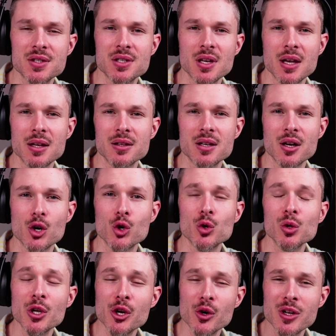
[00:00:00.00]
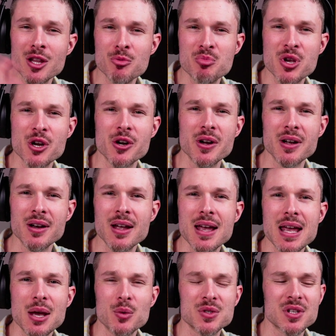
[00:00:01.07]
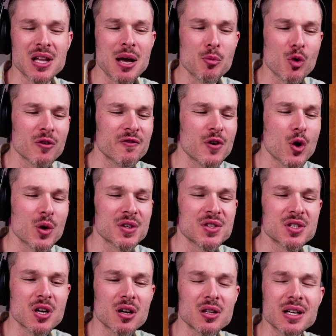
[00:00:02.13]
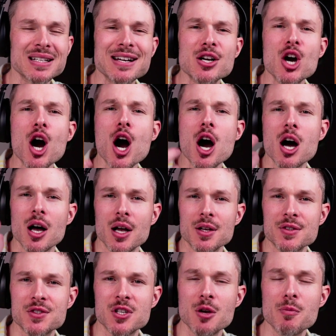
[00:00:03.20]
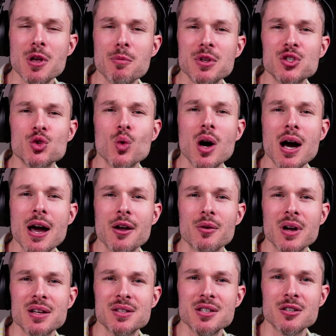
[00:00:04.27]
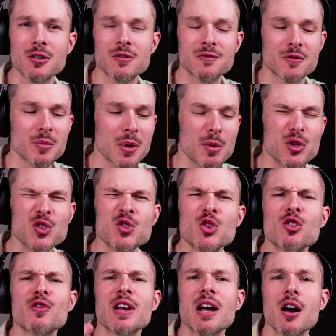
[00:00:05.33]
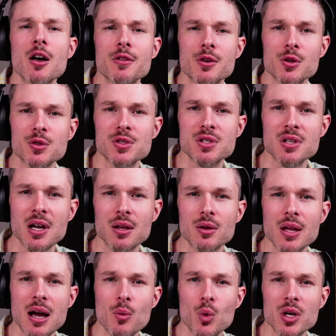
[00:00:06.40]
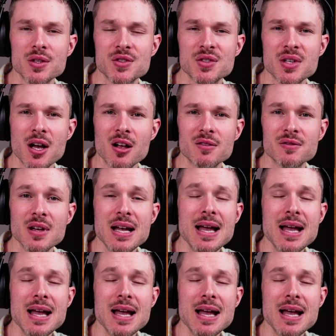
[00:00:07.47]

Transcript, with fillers: And uh, earlier in the period, it was a lot more focused on like a cause, commitment to a higher ideal for maybe serving others, not not oneself.